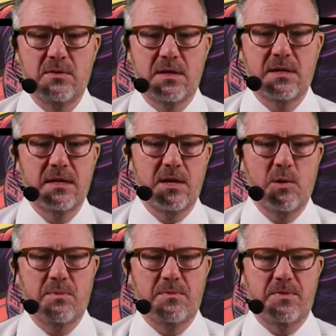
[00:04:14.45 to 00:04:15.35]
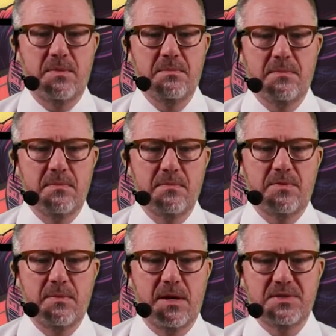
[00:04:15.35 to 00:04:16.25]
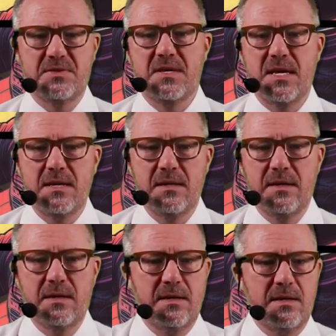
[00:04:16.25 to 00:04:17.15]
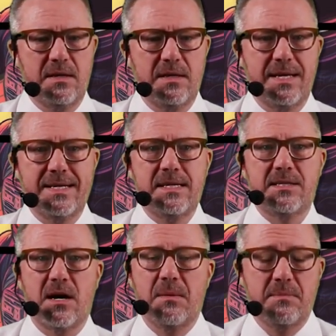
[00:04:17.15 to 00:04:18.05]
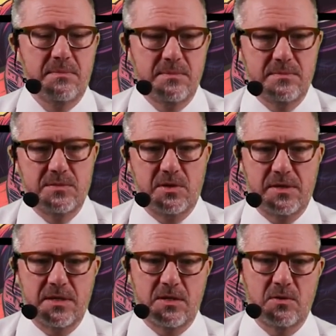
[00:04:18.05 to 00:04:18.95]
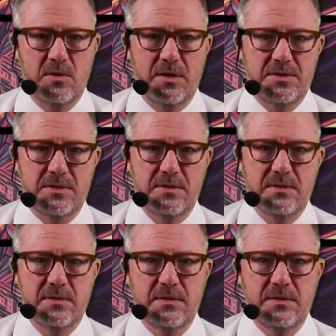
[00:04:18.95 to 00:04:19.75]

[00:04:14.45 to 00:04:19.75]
You can get help from us then anytime during the CodeLaunch